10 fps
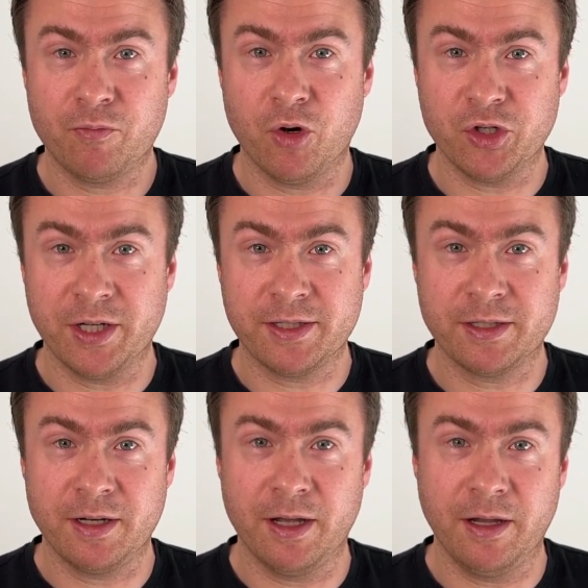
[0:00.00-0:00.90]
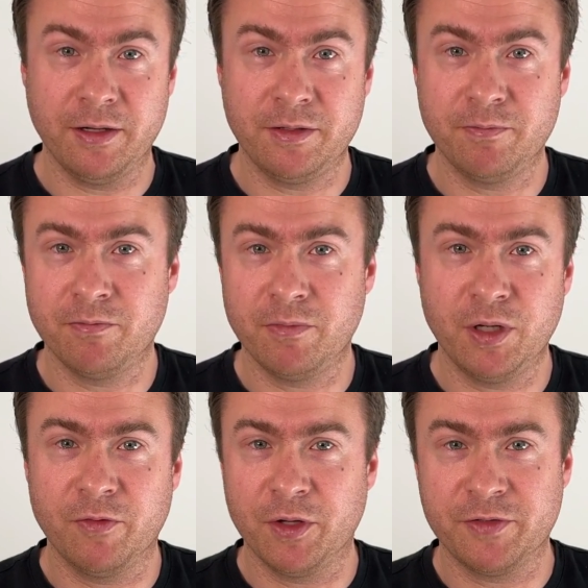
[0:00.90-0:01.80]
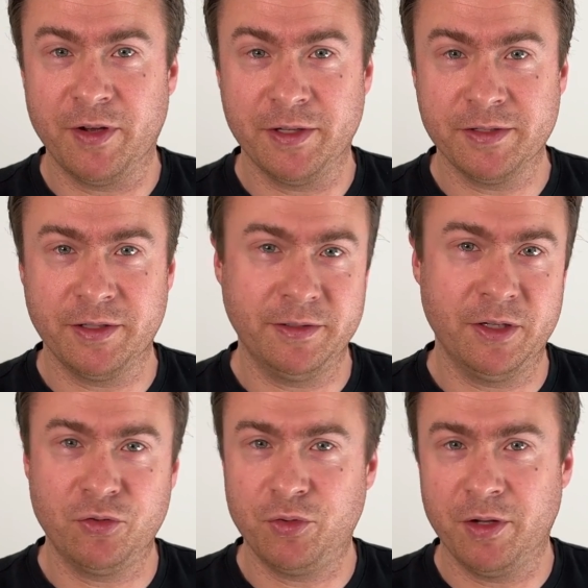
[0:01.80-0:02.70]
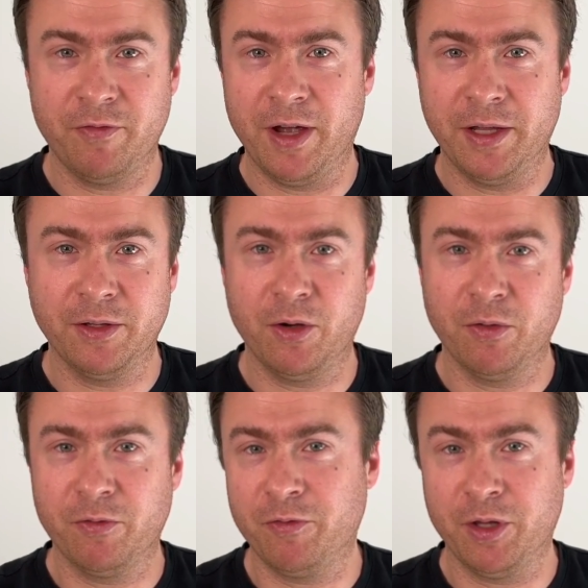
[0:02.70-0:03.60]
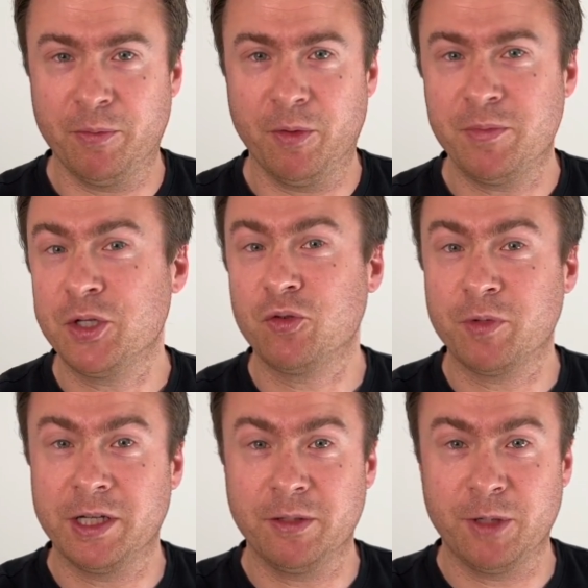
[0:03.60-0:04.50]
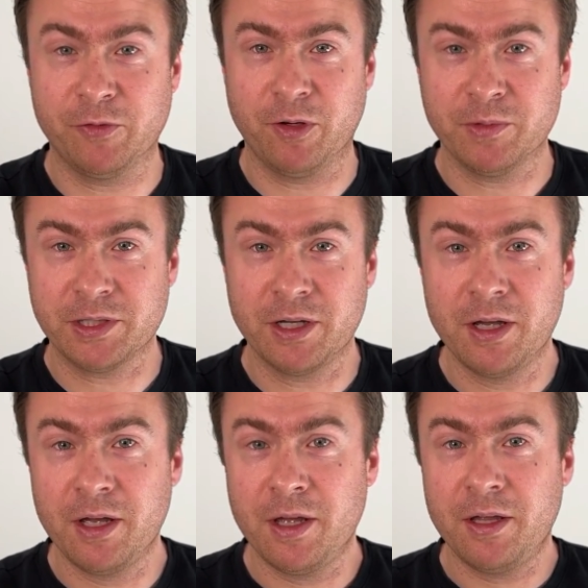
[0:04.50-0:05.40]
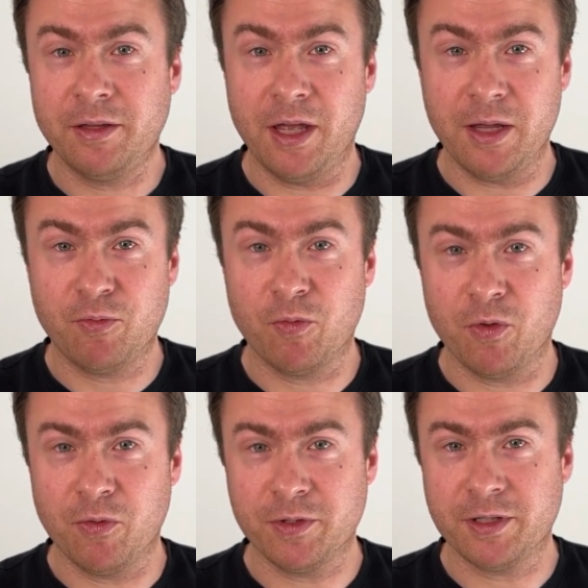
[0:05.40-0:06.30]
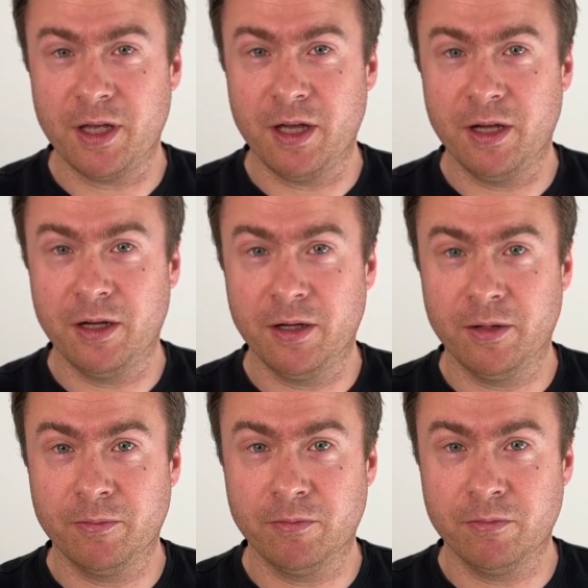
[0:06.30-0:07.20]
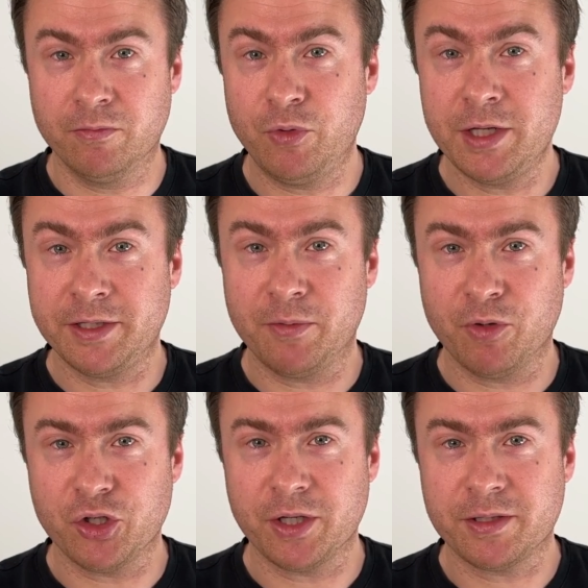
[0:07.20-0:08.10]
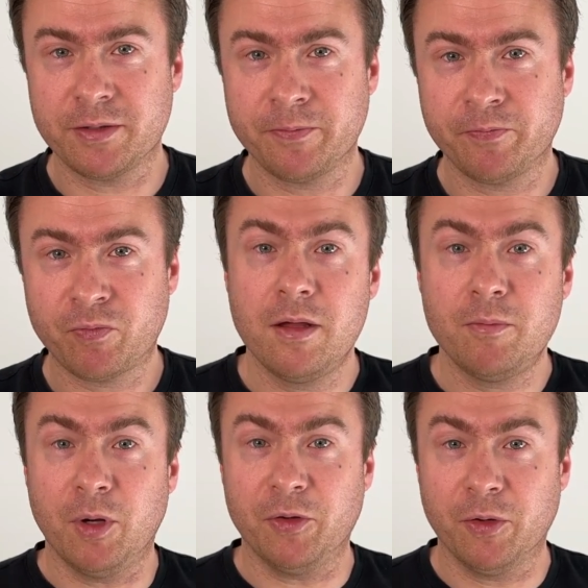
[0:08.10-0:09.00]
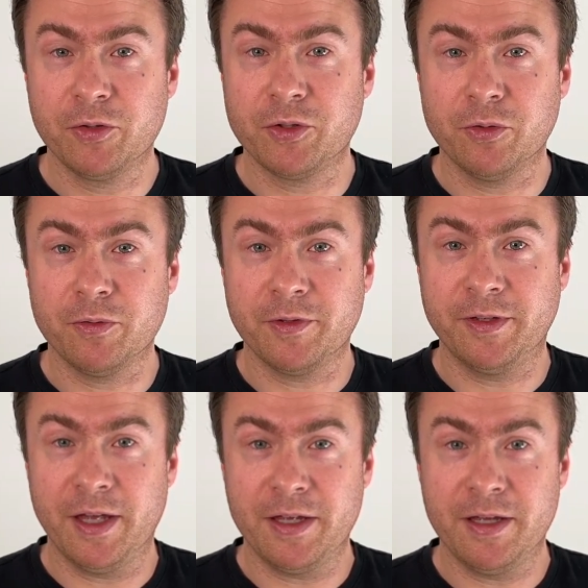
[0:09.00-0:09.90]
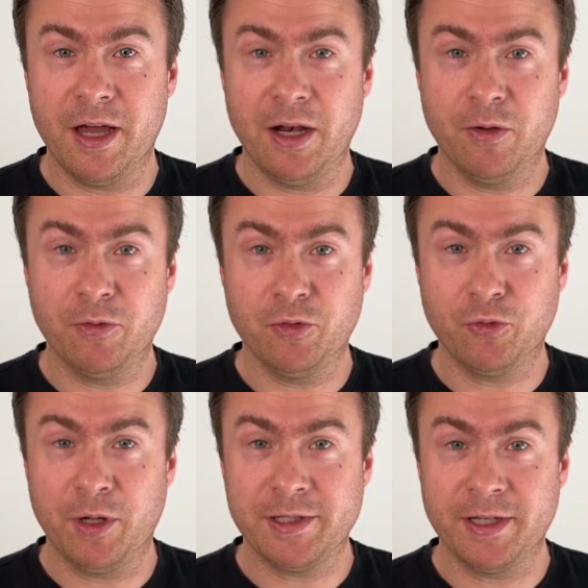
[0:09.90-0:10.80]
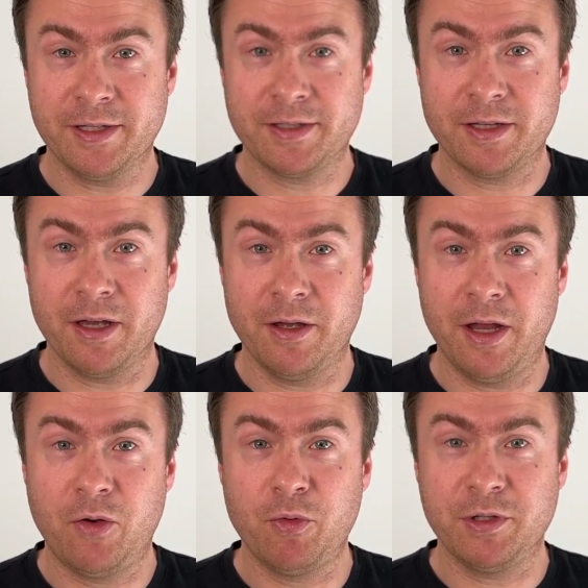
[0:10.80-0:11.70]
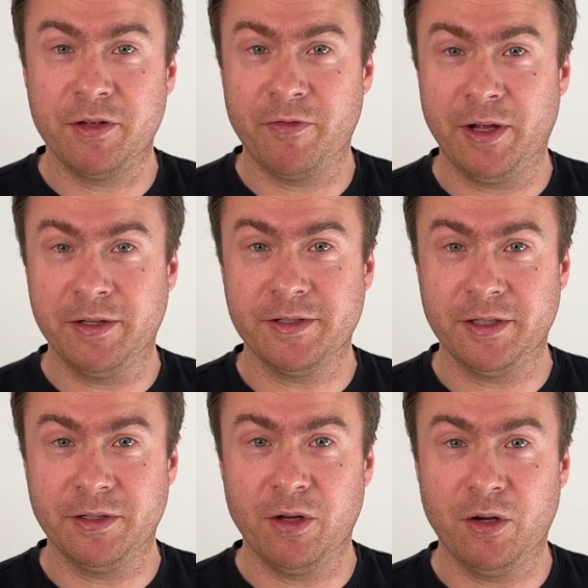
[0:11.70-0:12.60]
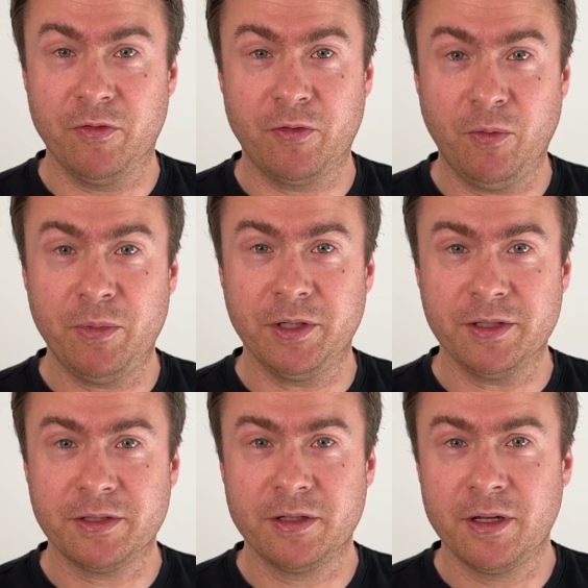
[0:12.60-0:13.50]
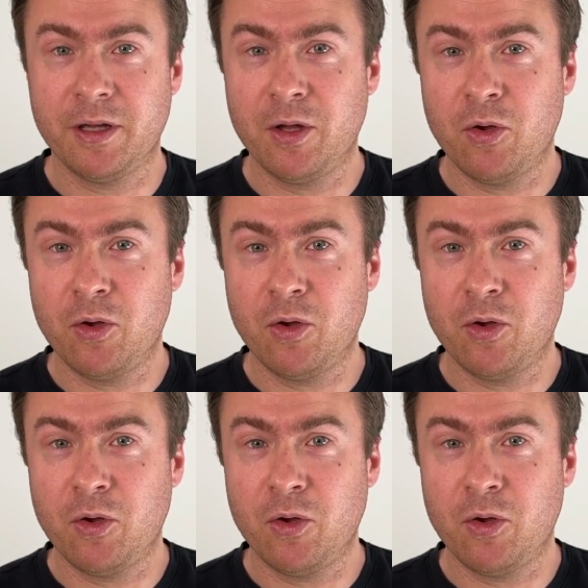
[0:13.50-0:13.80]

projects like invoice financing that you can find on, for example, peer-to-peer lending platforms. They propose real estate projects, but also they allow you to access equity financing of companies.